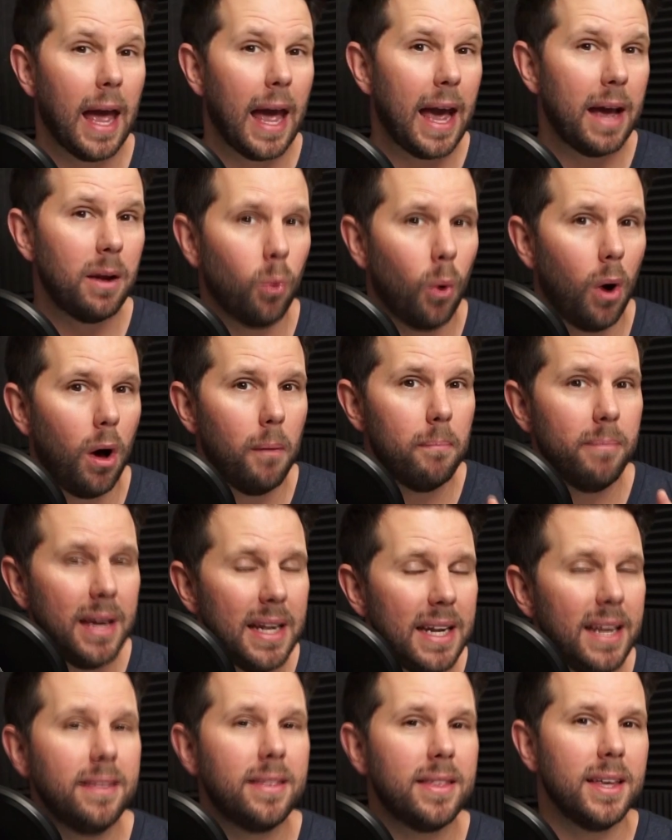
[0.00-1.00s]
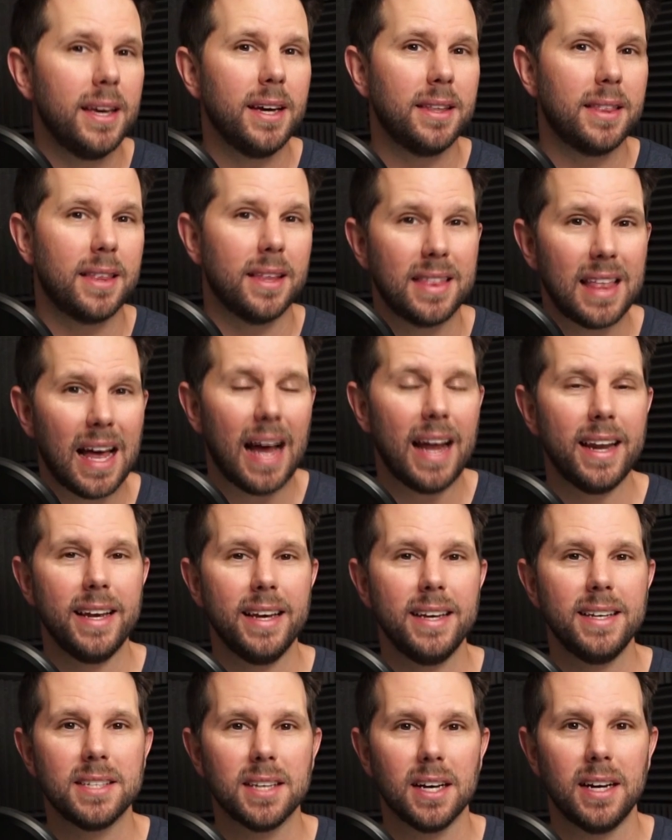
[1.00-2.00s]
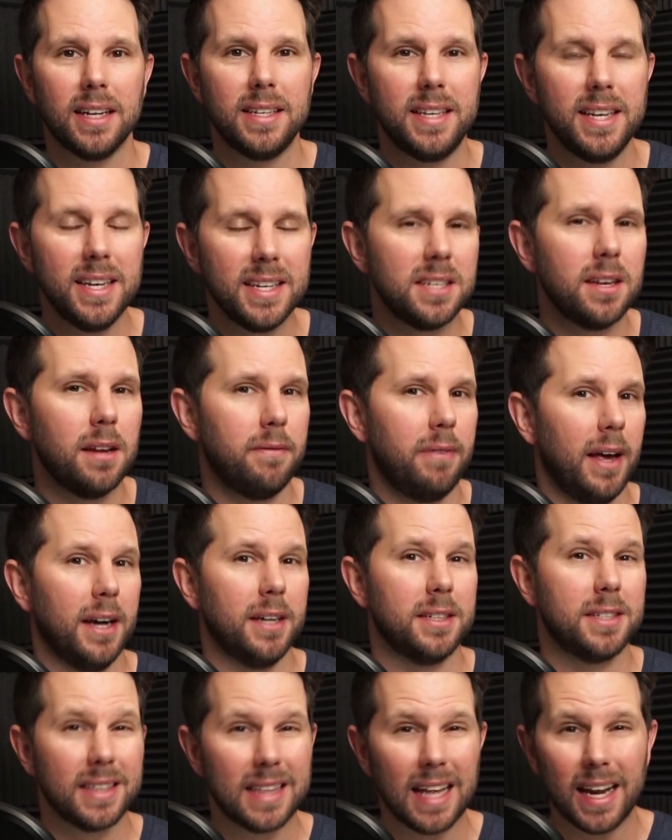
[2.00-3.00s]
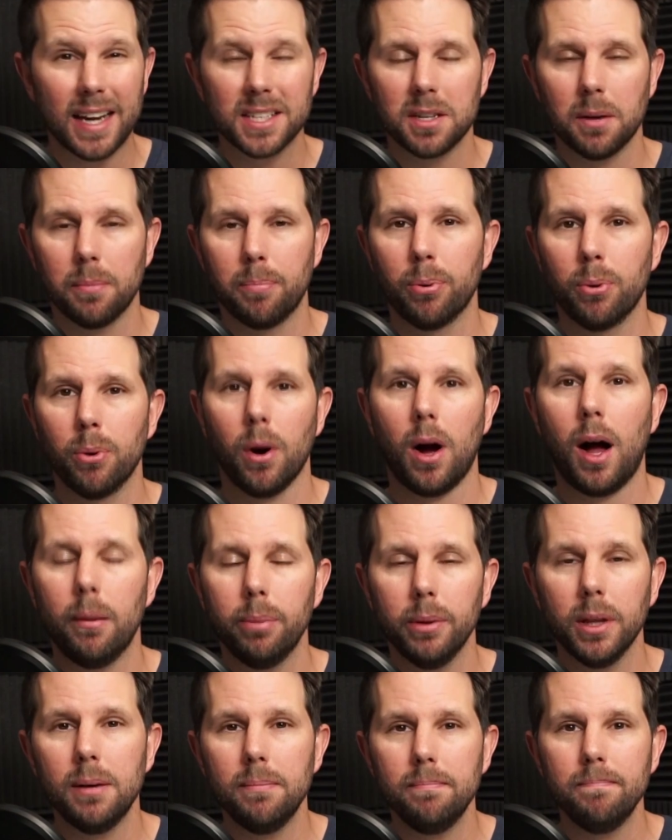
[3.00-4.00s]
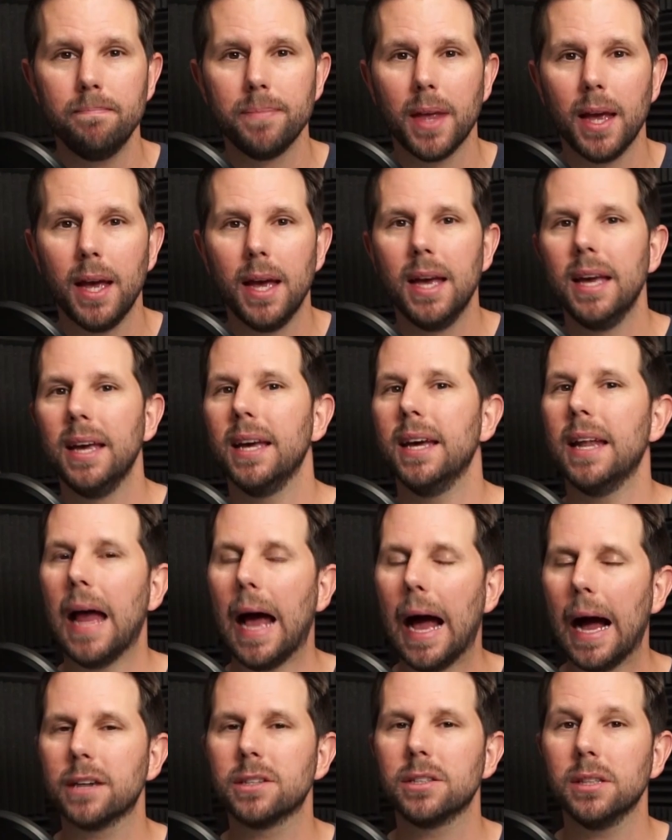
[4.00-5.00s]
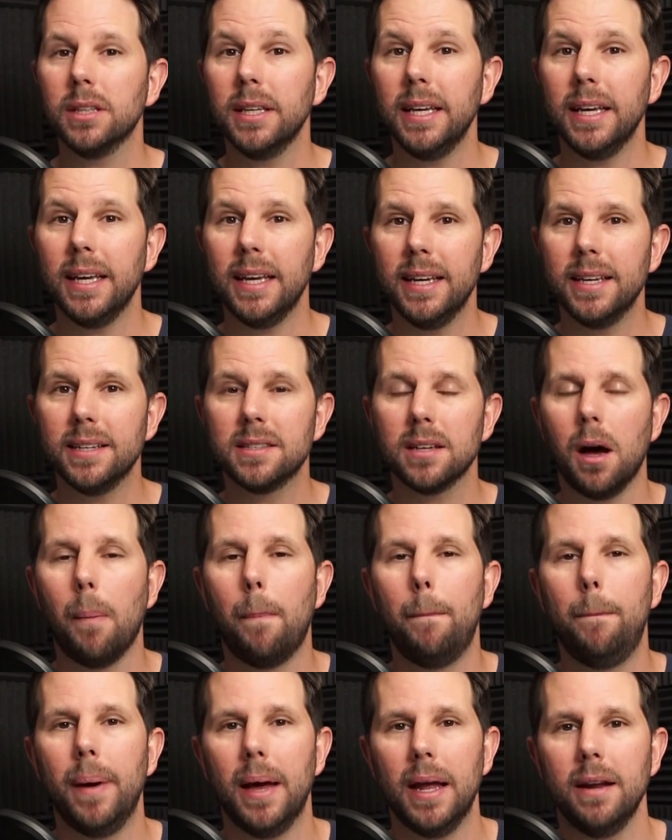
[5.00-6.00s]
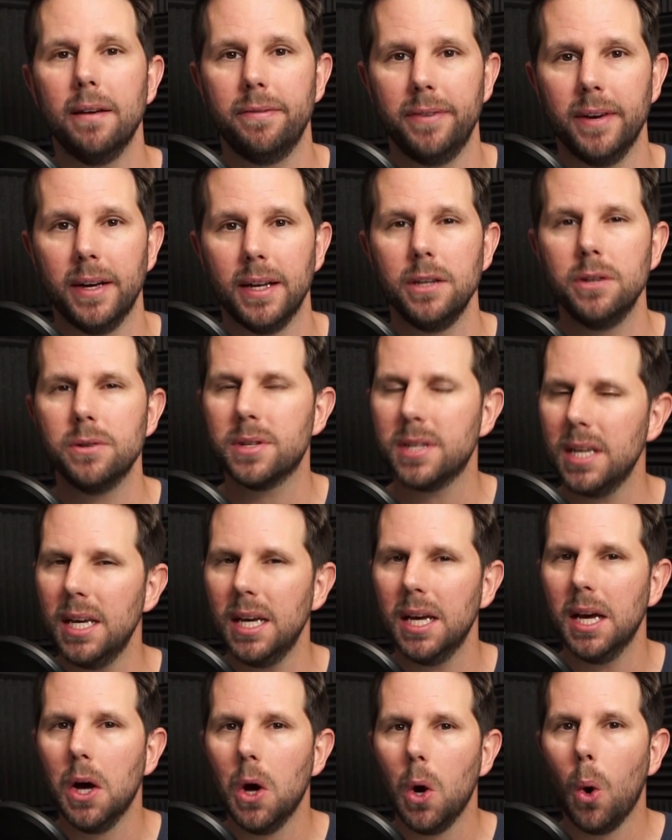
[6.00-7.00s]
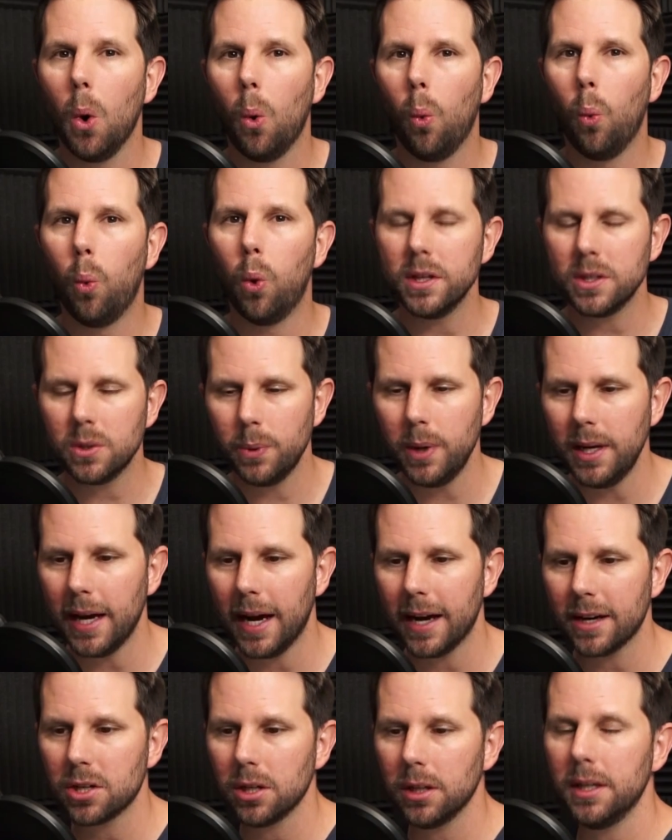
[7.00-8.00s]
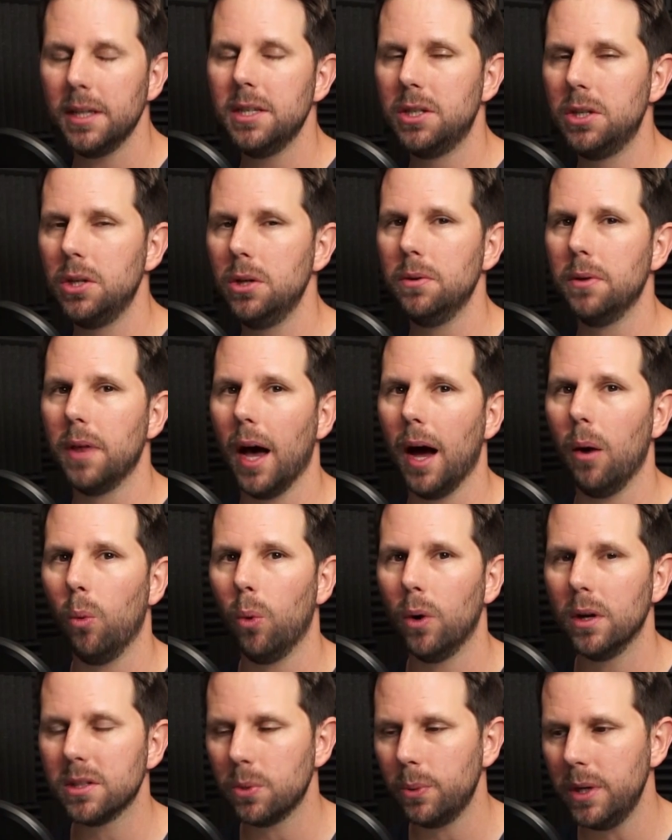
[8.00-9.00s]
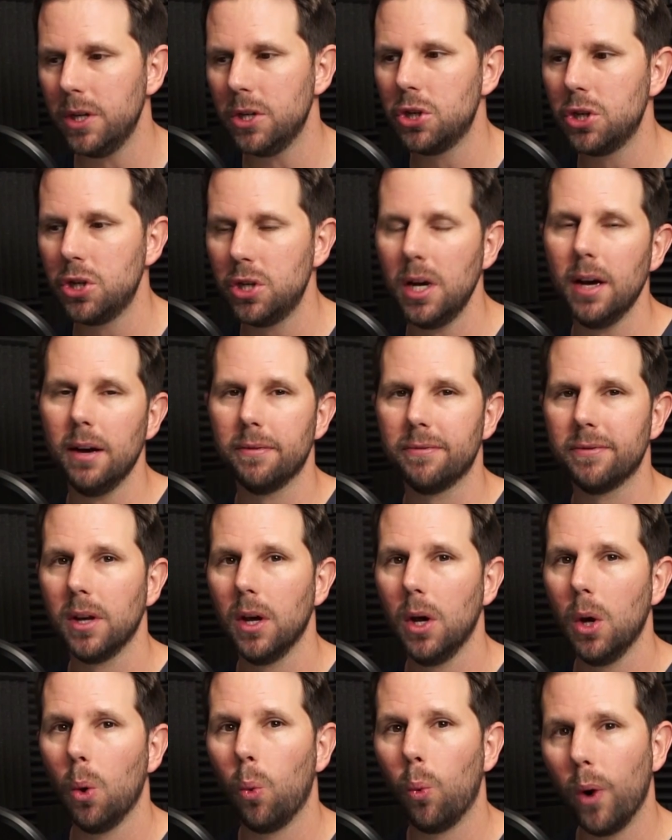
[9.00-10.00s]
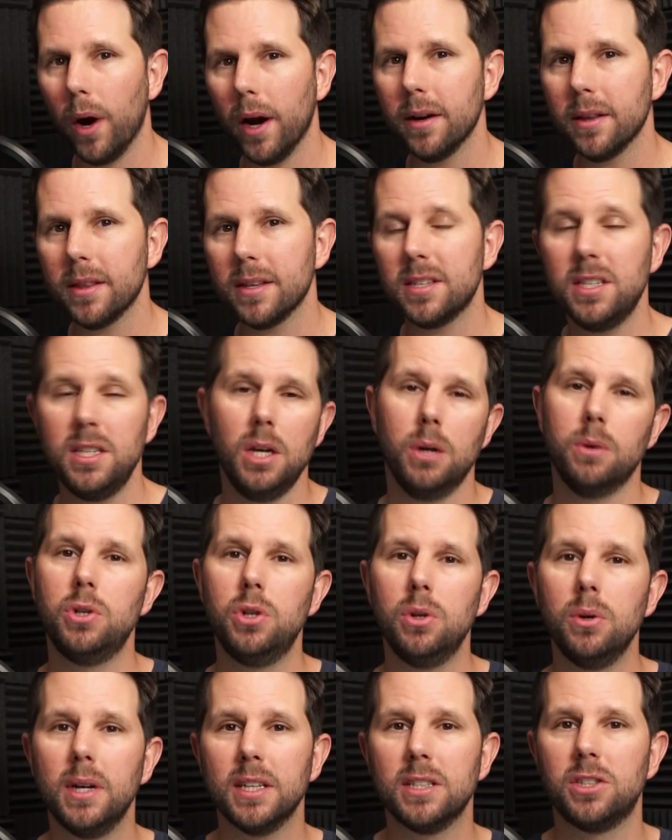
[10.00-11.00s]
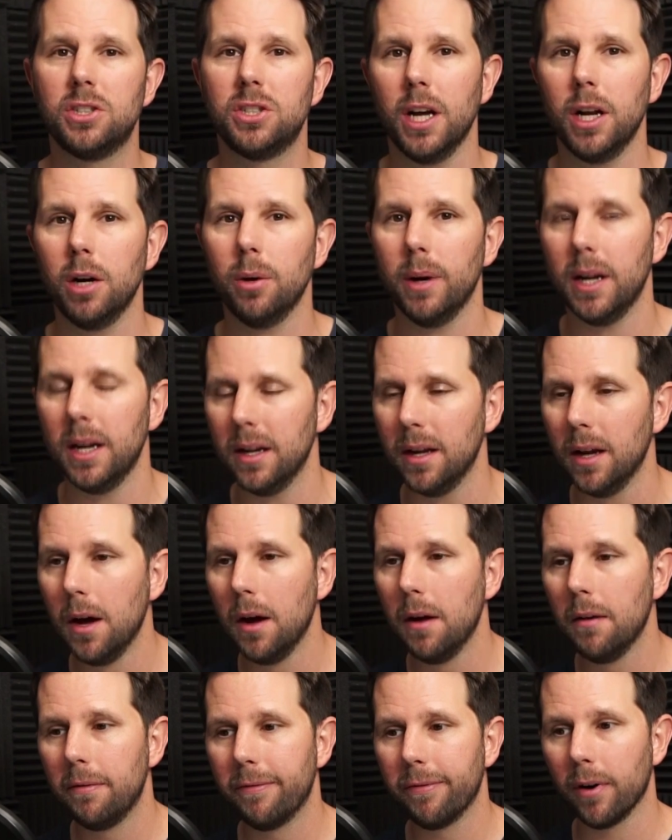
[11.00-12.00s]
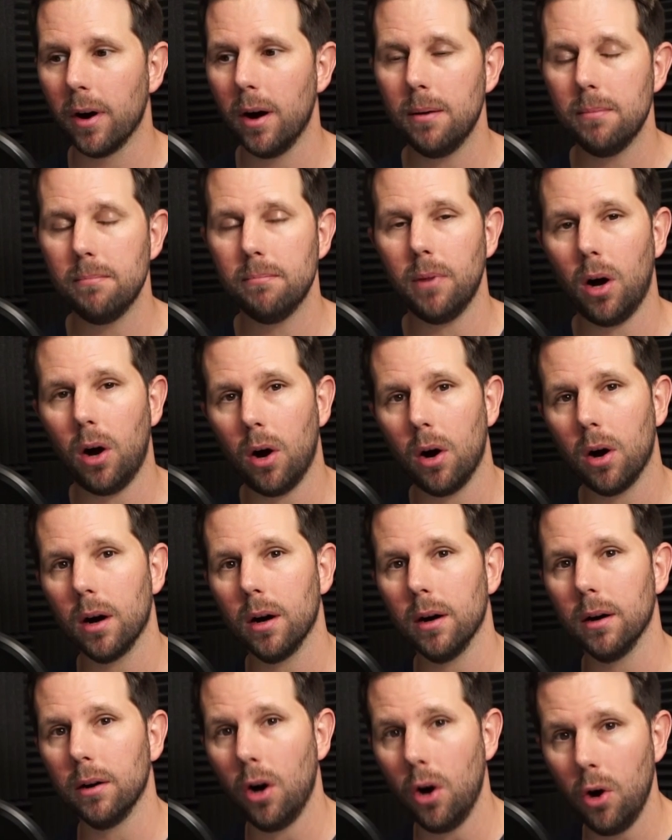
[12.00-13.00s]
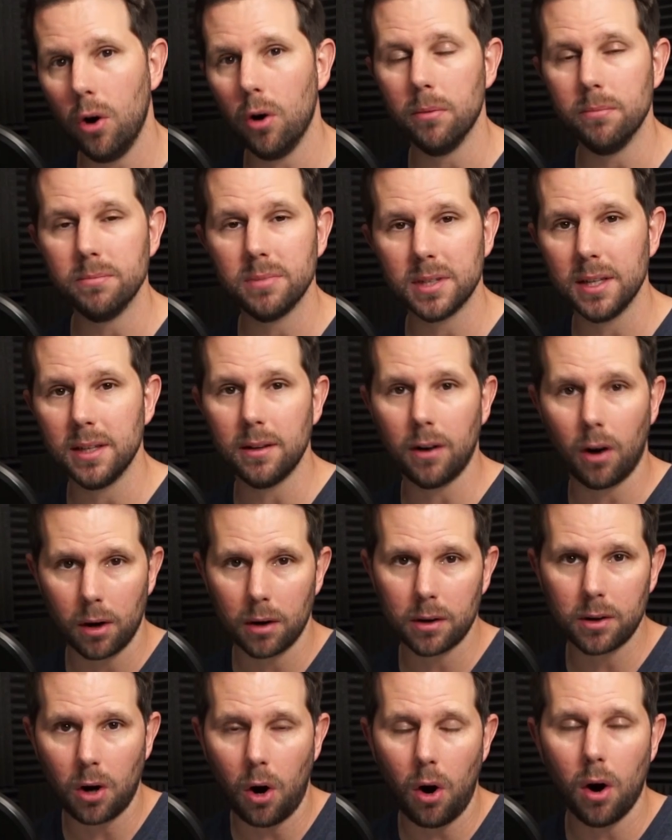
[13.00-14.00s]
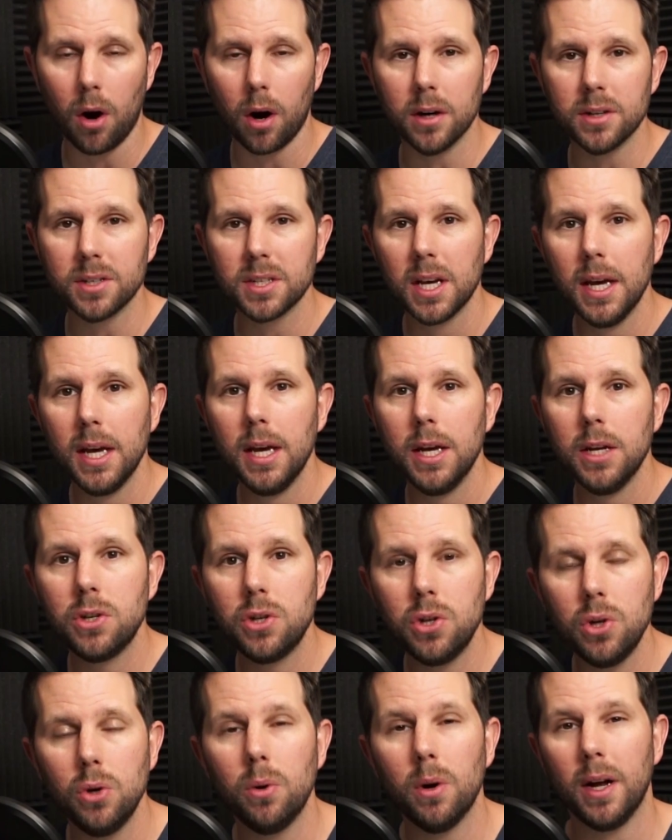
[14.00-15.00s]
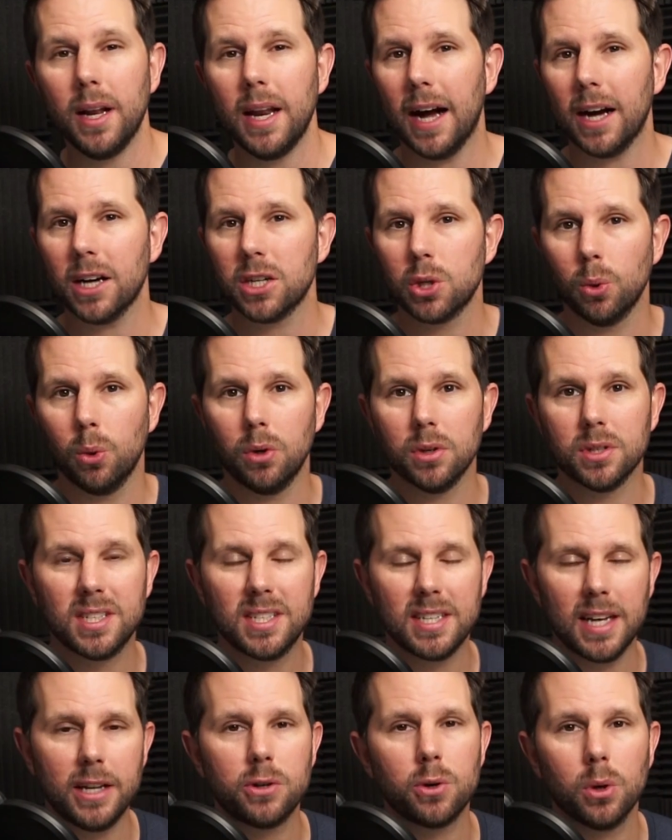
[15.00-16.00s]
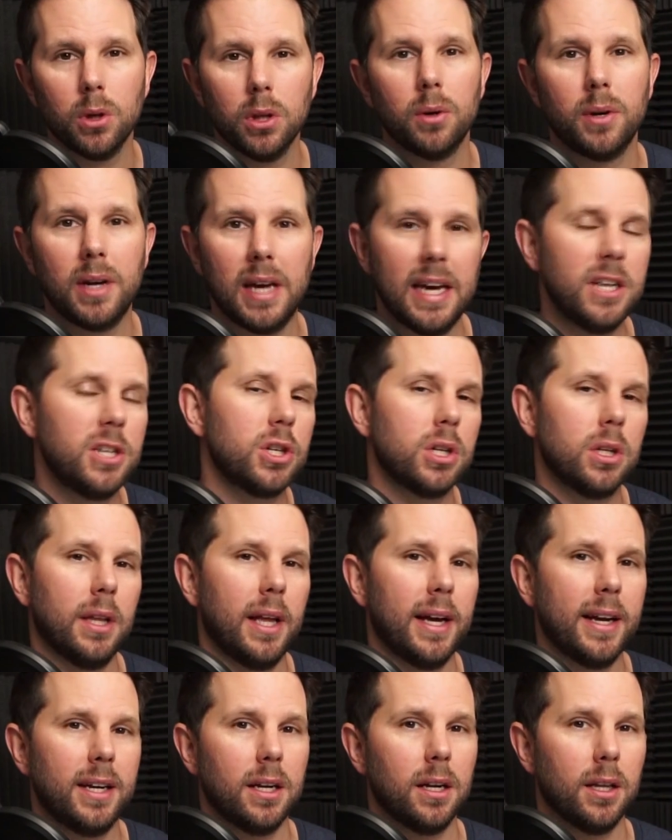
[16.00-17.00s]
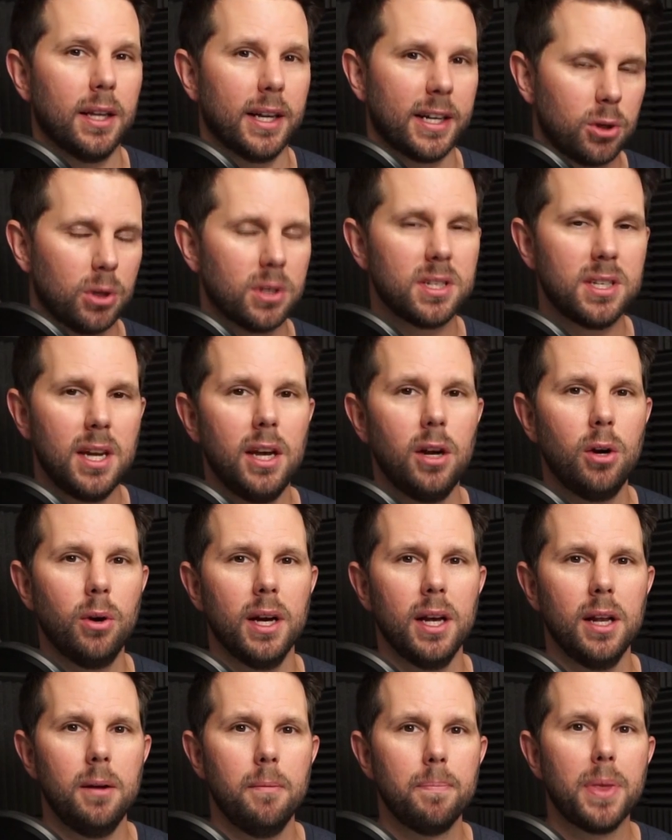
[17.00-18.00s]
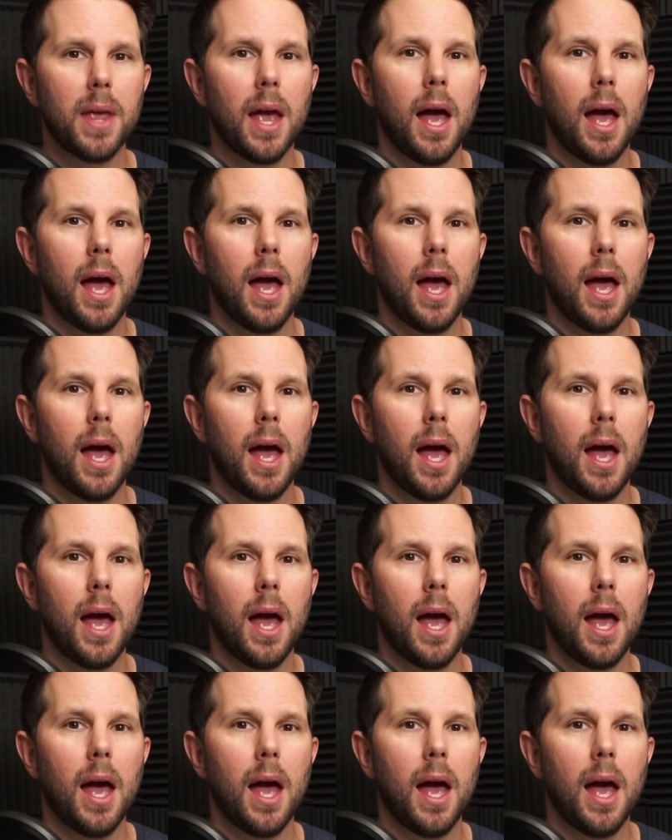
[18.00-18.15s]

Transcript: And while many think that that is a disadvantage, that that is a problem, it actually is a benefit. You see, once we actually do that, once we shift where the CO2 gets generated from our homes in our cars to an actual central location like an electricity grid,